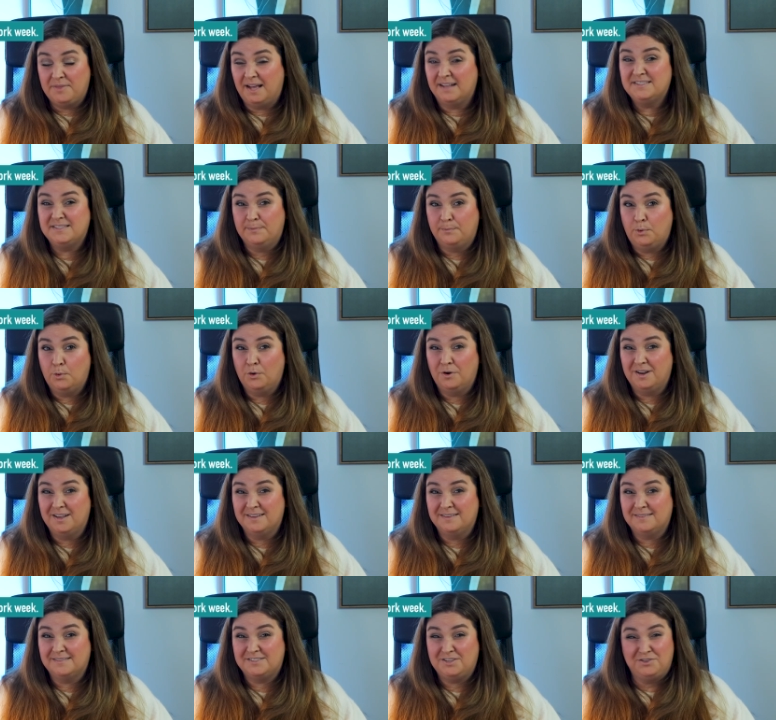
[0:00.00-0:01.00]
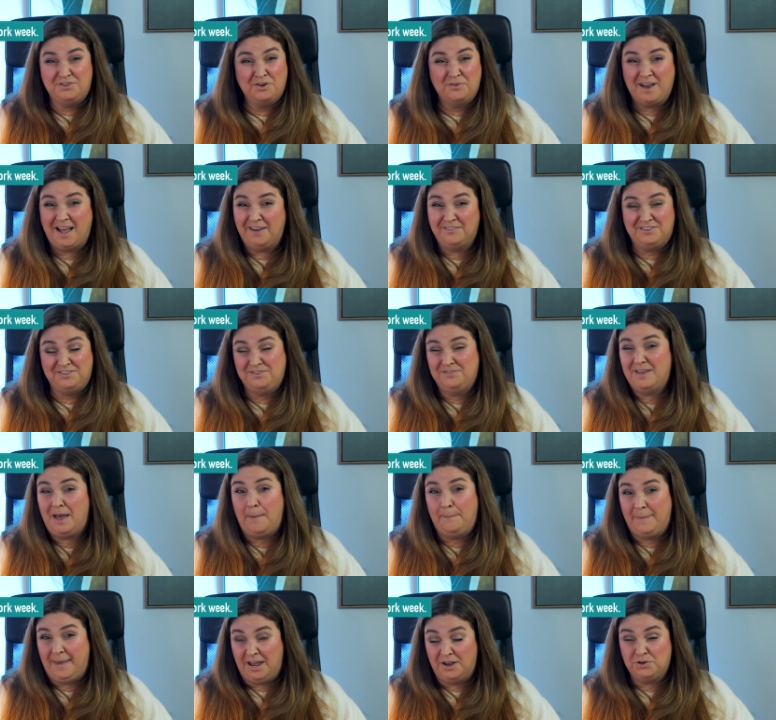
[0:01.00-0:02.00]
That's important, so you don't have to do
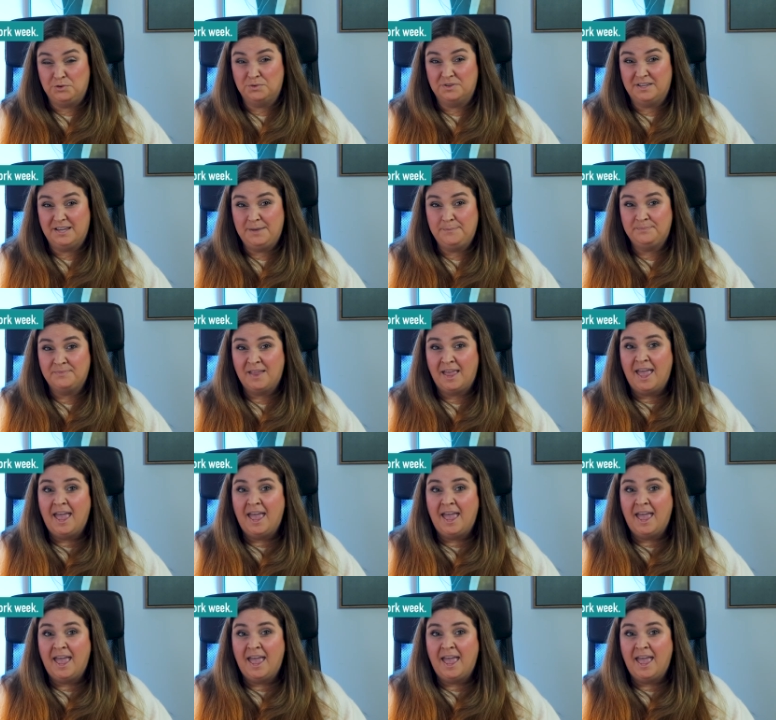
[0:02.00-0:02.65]
that manually.